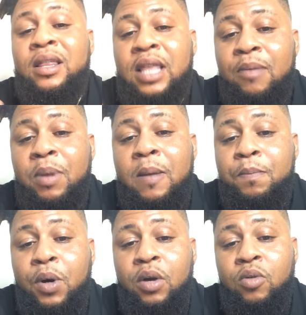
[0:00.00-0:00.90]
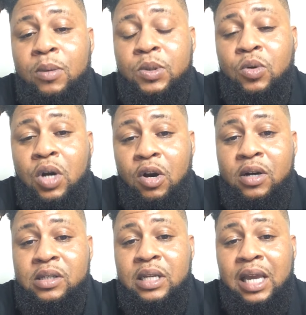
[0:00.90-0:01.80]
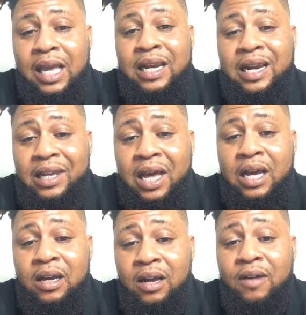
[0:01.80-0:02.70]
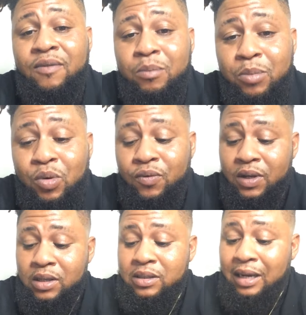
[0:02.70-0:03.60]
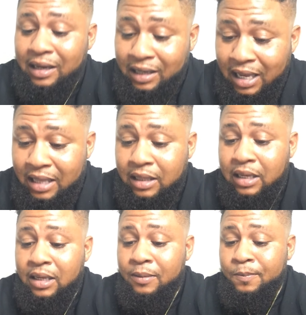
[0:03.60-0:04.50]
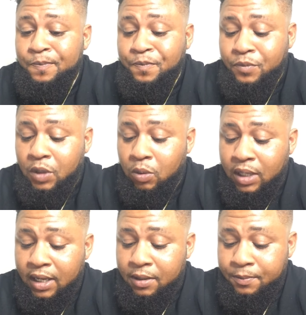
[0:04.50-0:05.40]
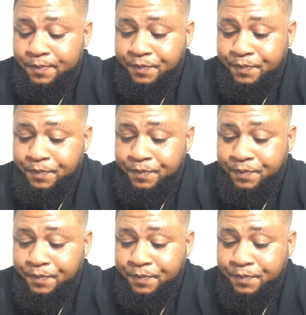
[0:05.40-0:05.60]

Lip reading: They've been putting cryptocurrency in a lot of movies lately. Okay?